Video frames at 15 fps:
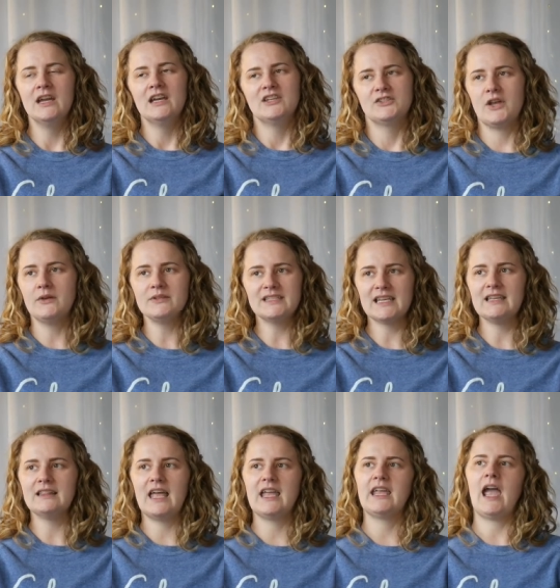So I would say
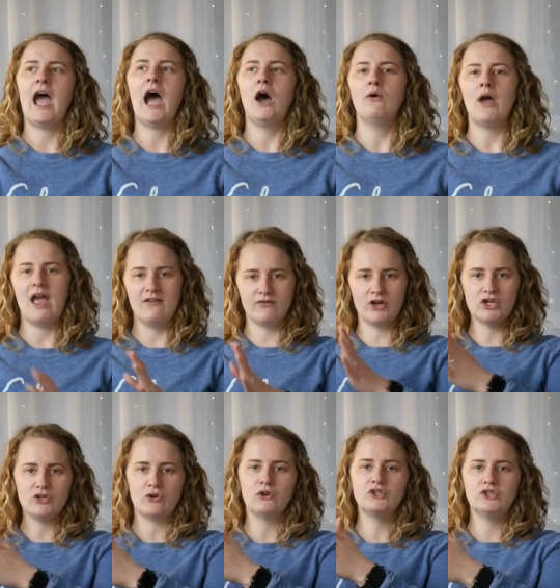like however
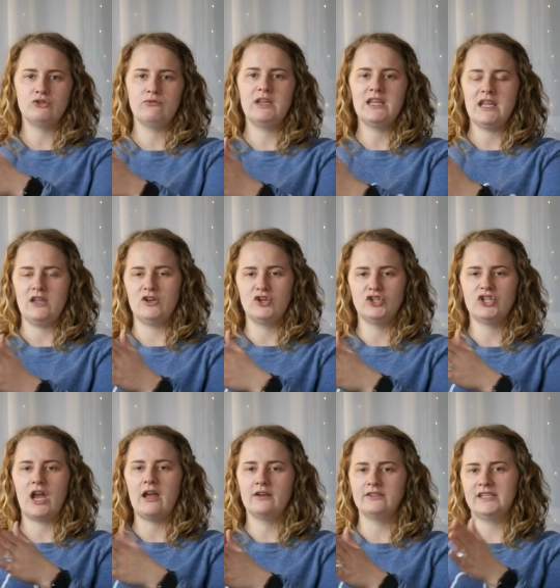you're doing inner
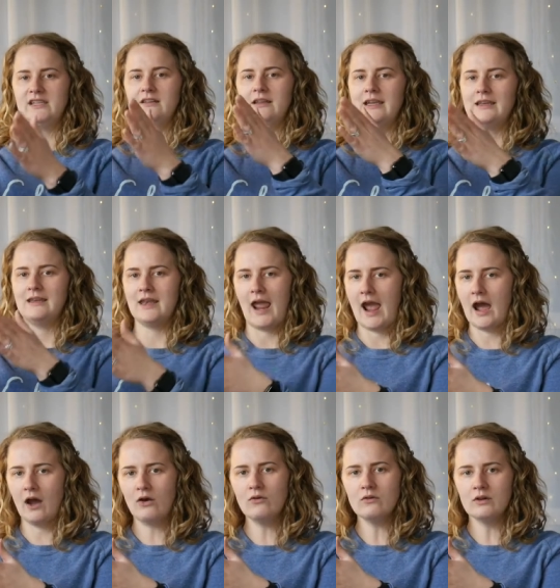child healing
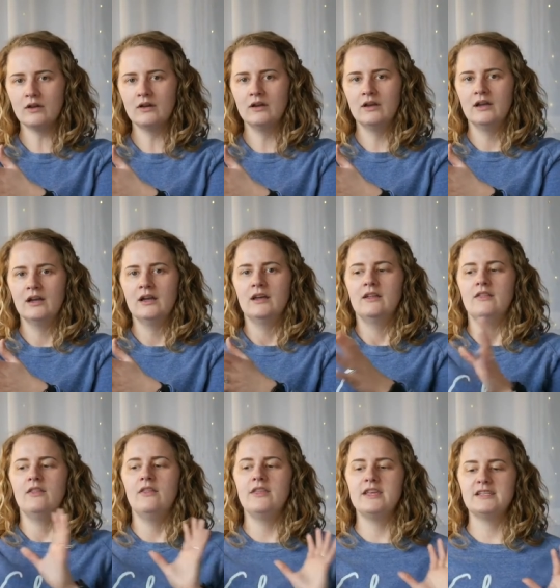now,
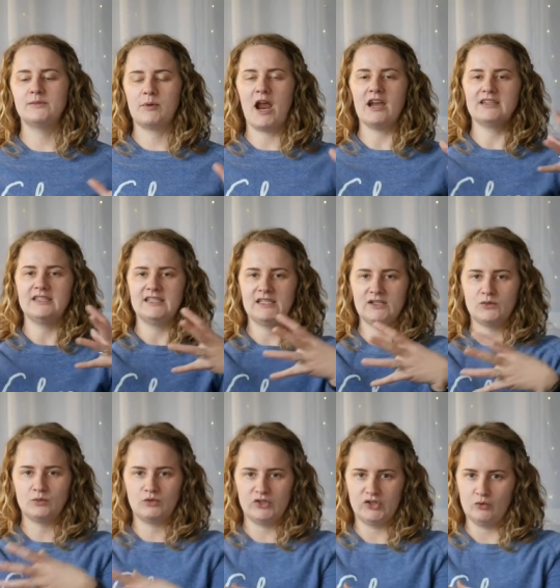these practices
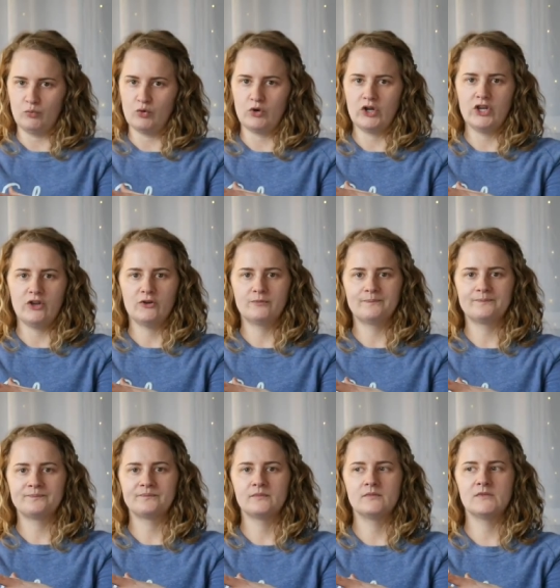will support you.
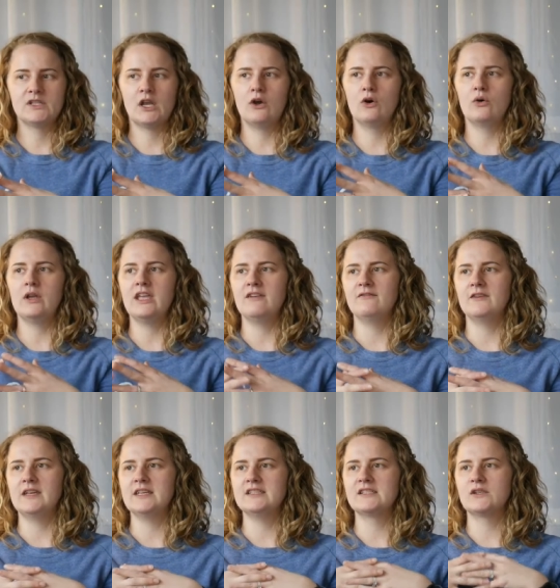So if
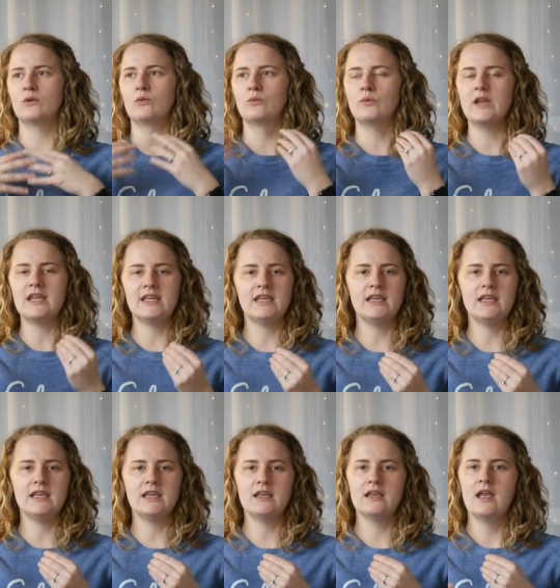it's
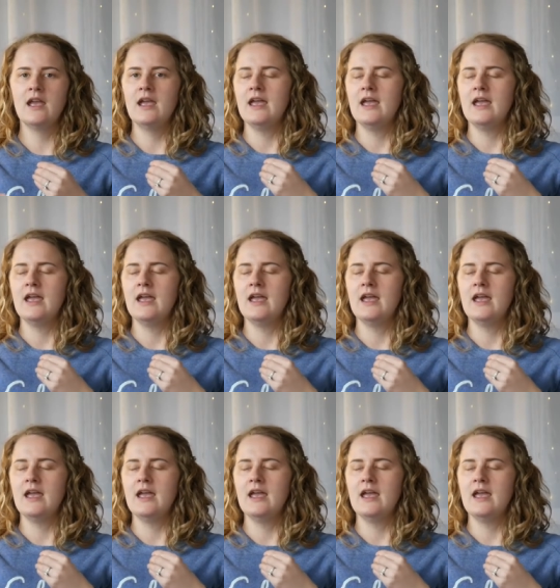Reiki